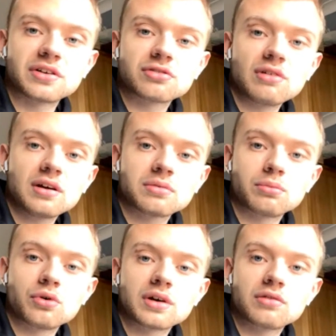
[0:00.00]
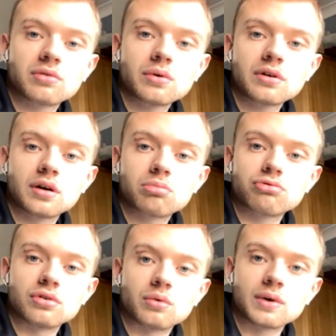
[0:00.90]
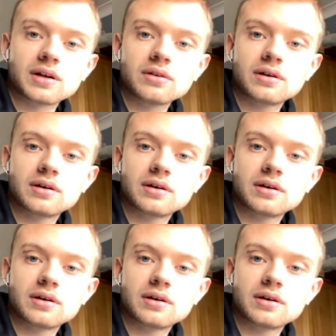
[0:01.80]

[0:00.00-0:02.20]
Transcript: That's great. Good morning, everyone. Hope you're all well.